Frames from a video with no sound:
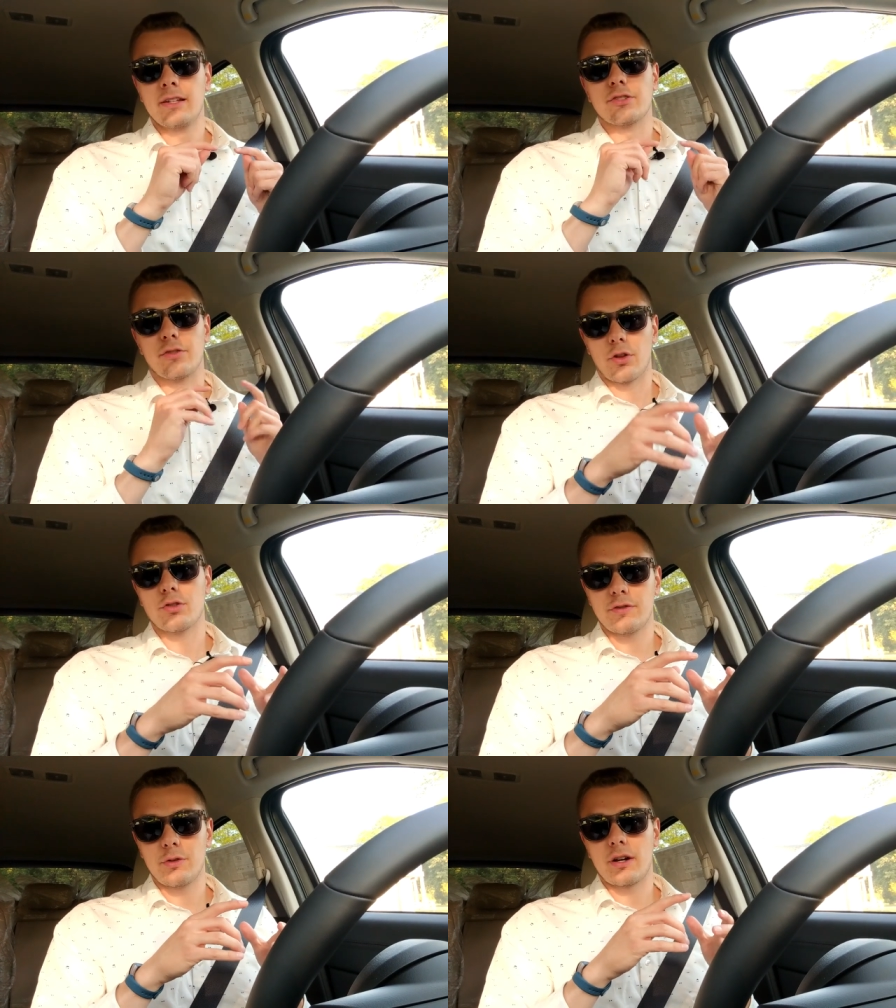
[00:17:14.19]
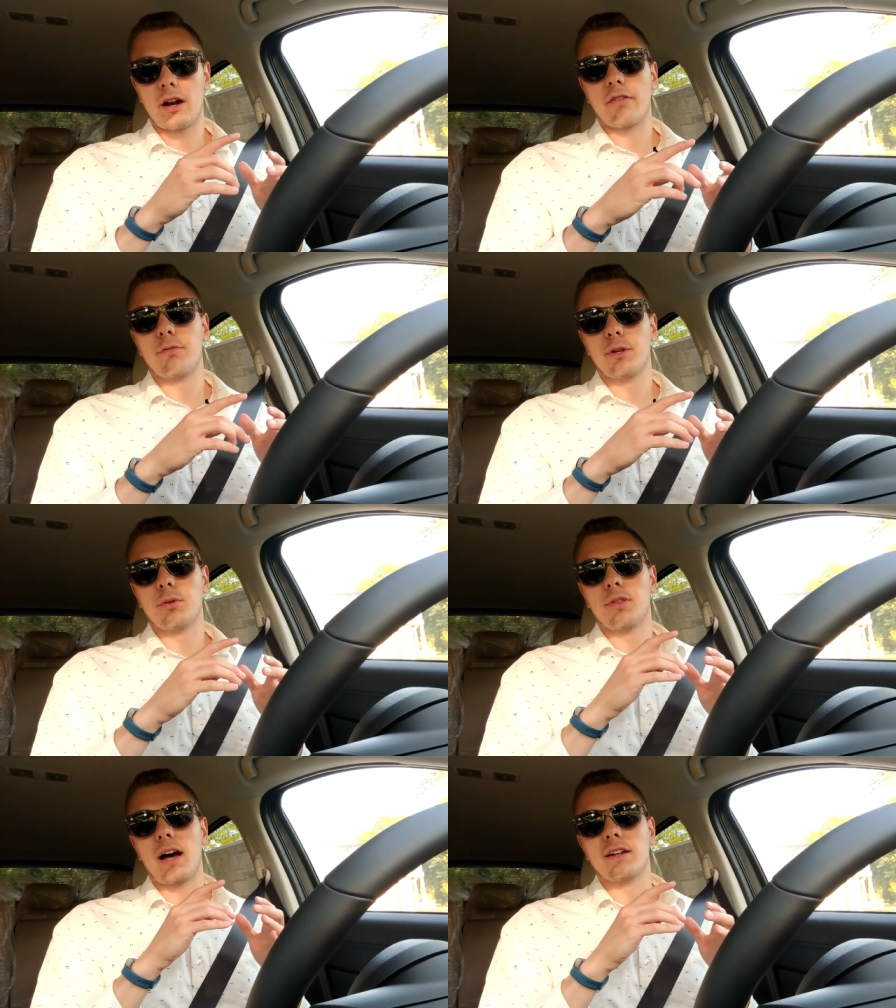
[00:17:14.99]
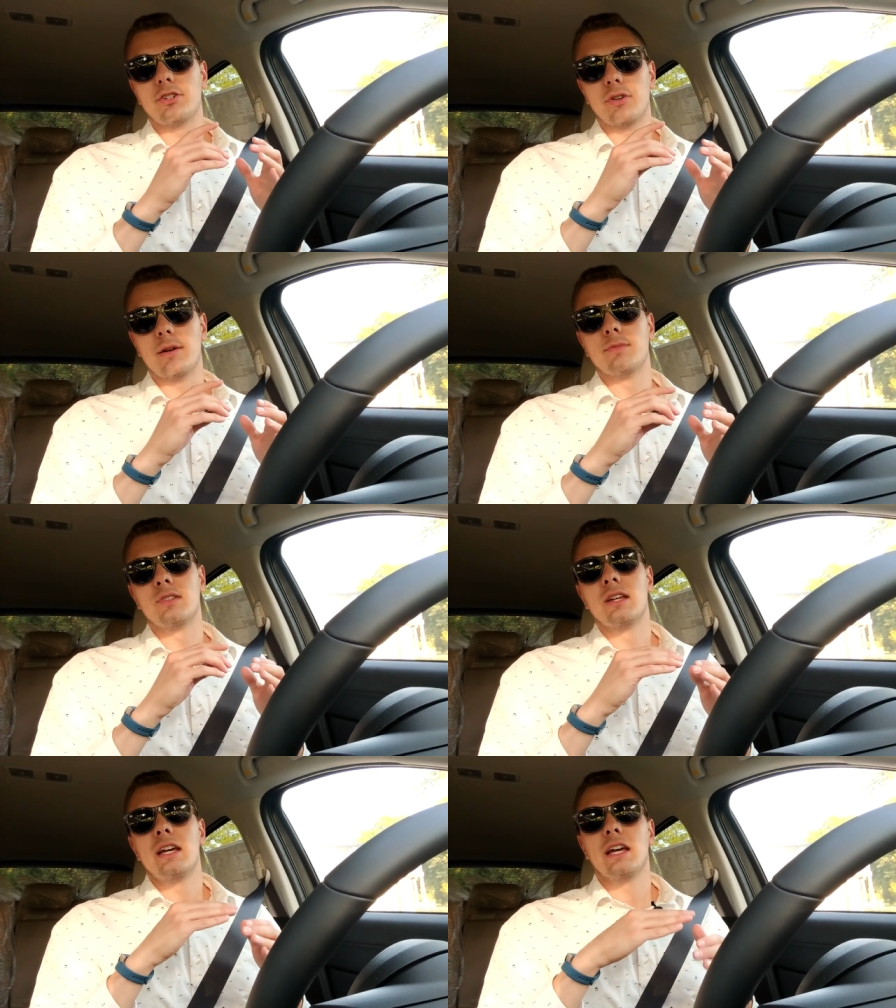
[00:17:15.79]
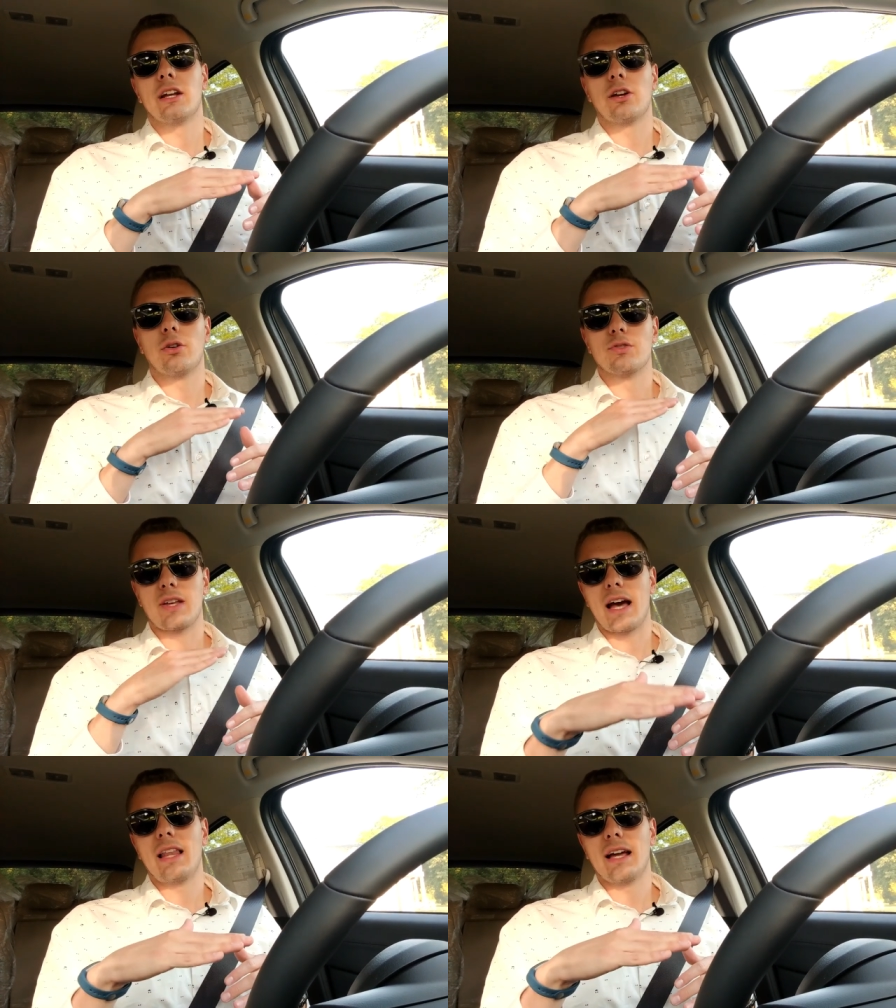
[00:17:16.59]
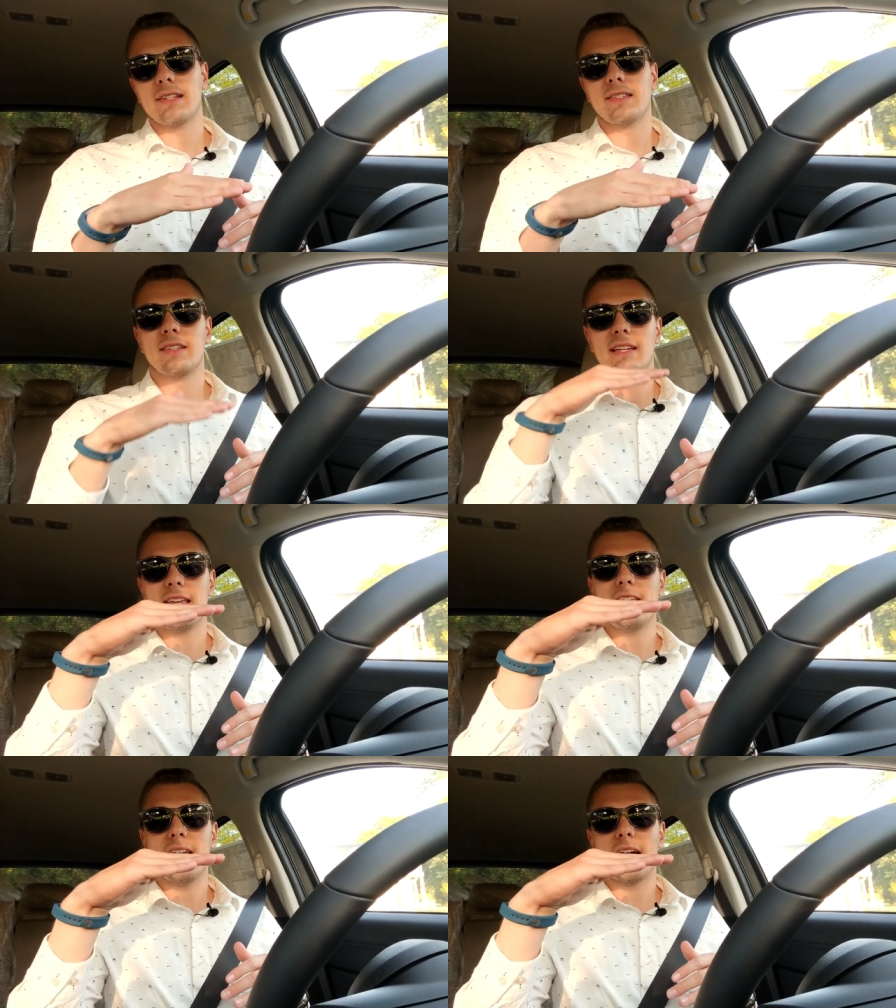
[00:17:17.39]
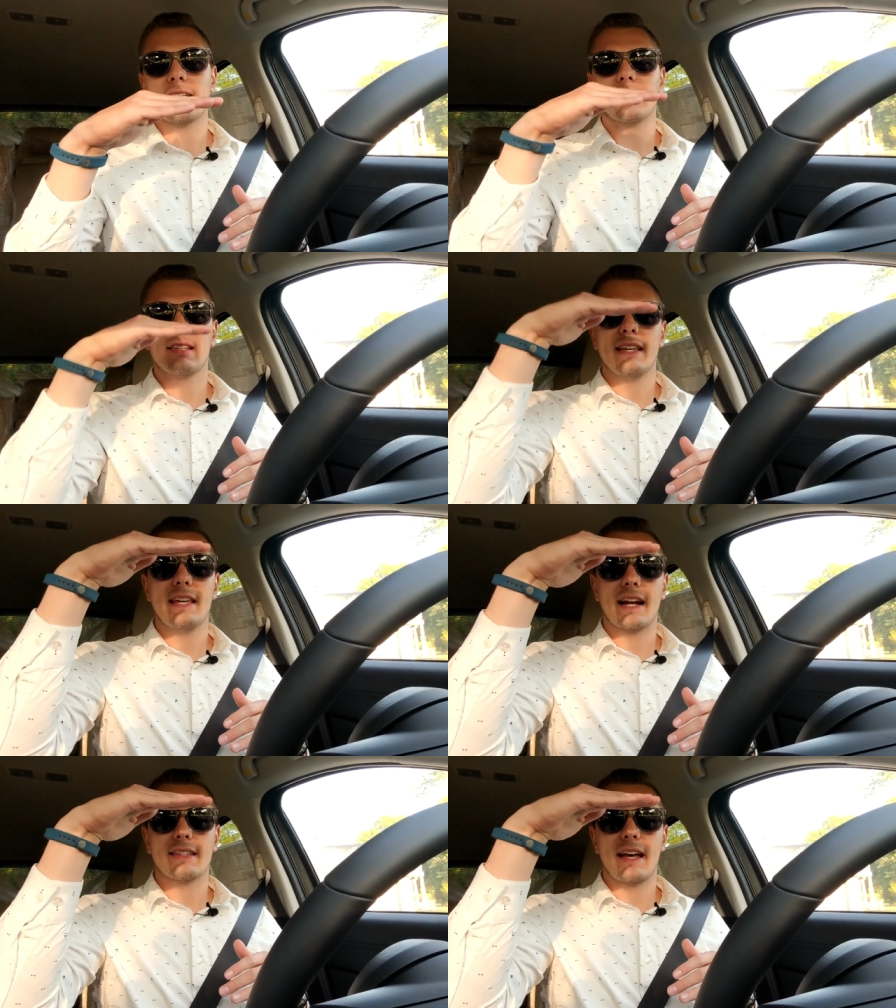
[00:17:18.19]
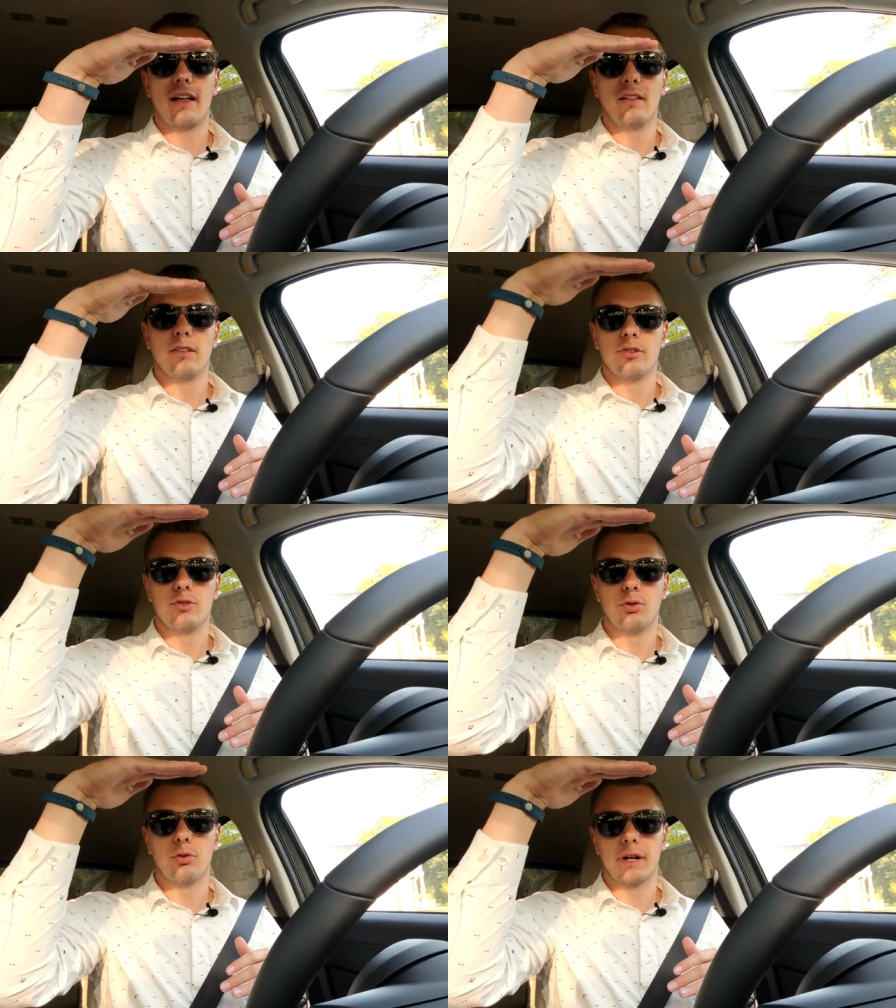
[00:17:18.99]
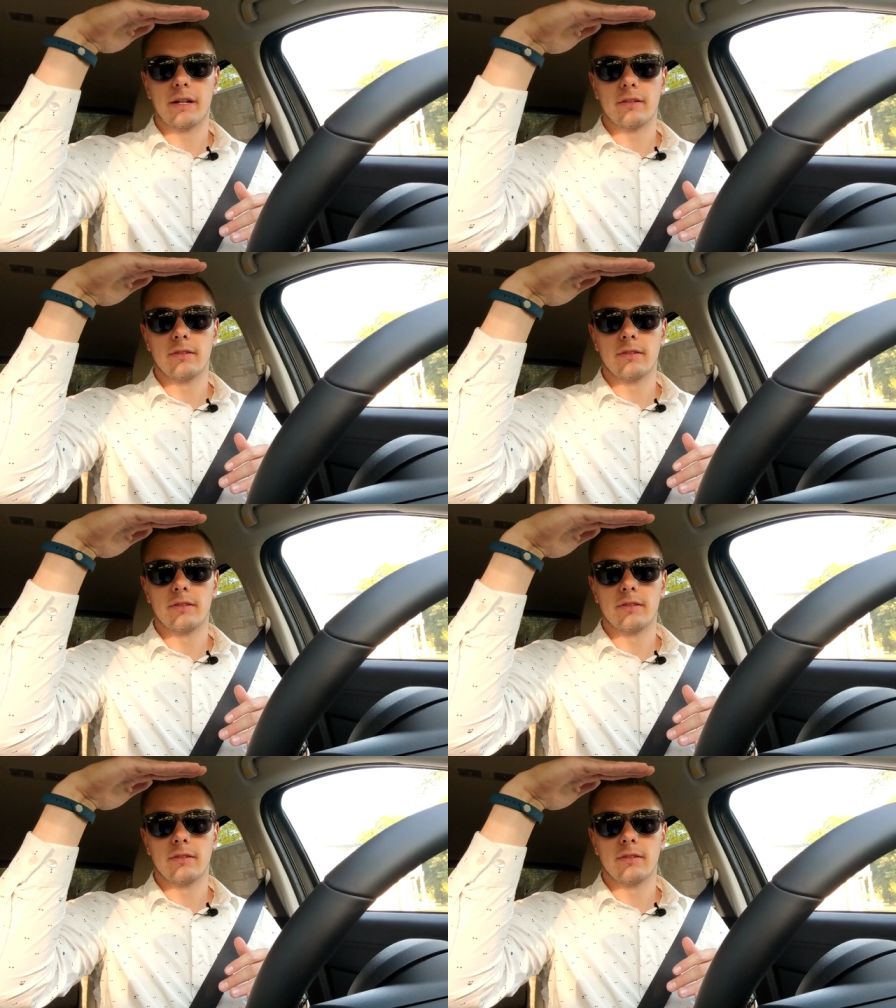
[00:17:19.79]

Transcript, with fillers: So for those of you that are not familiar with Honda trims, it goes LX, EX, EXL, Touring.